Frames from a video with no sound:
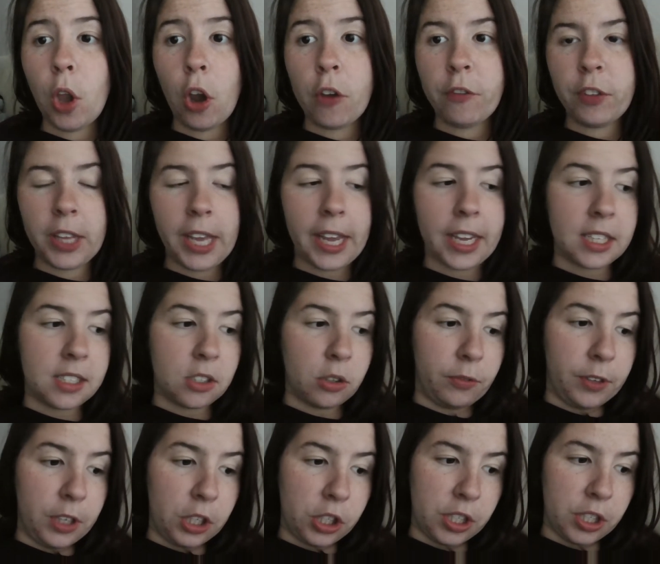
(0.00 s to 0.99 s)
hopefully I can
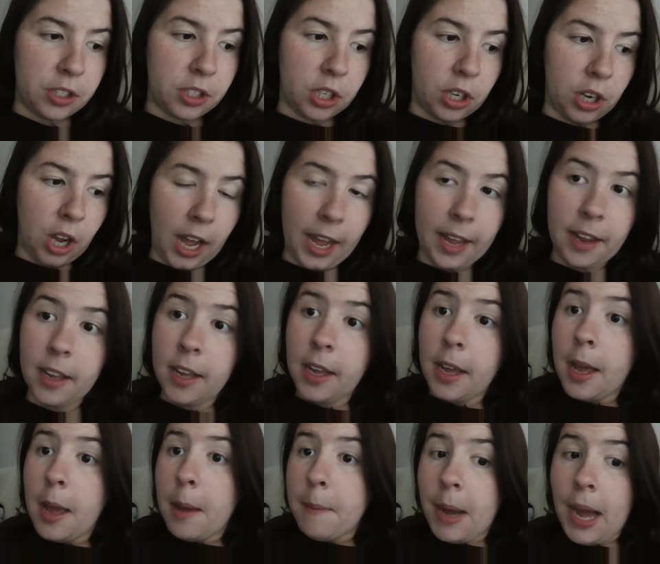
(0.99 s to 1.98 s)
still finish this tonight,
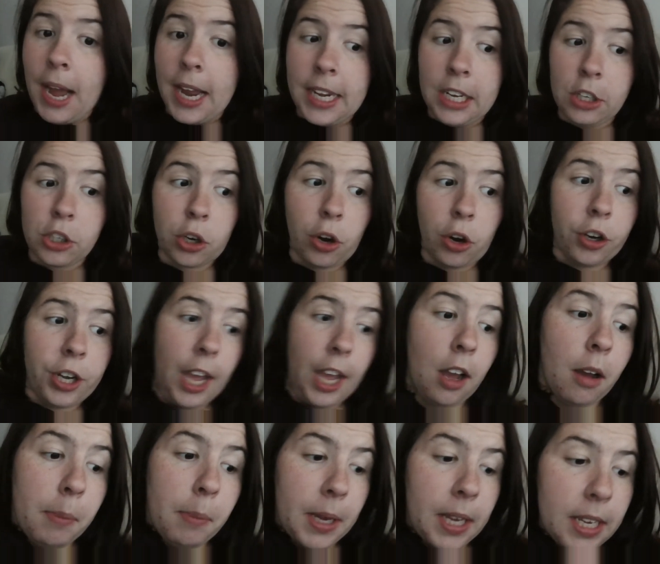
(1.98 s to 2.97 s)
but I need to go
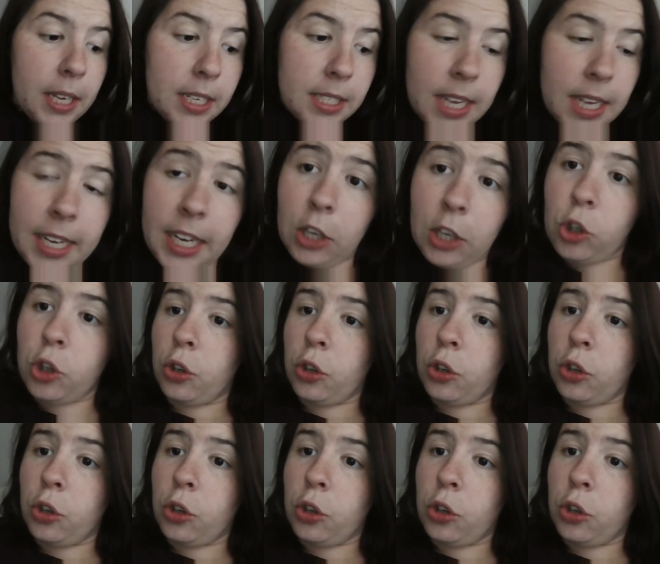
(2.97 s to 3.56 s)
now because I